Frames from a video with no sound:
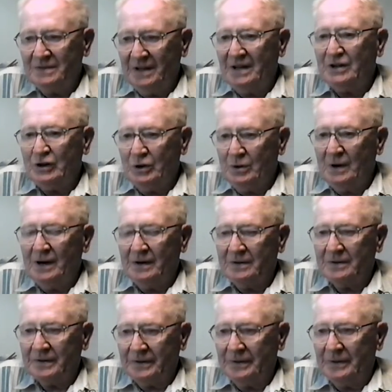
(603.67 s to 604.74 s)
knew how
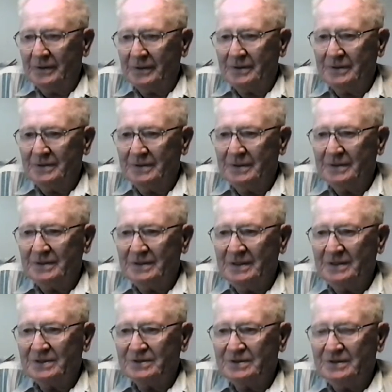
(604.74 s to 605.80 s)
to cook.
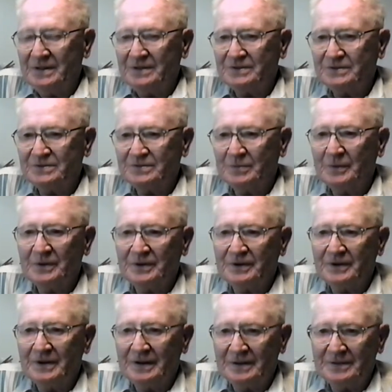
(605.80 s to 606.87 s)
That's one
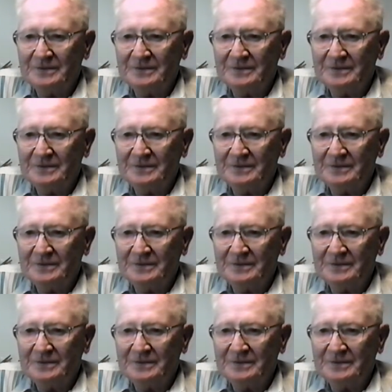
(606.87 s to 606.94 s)
thing.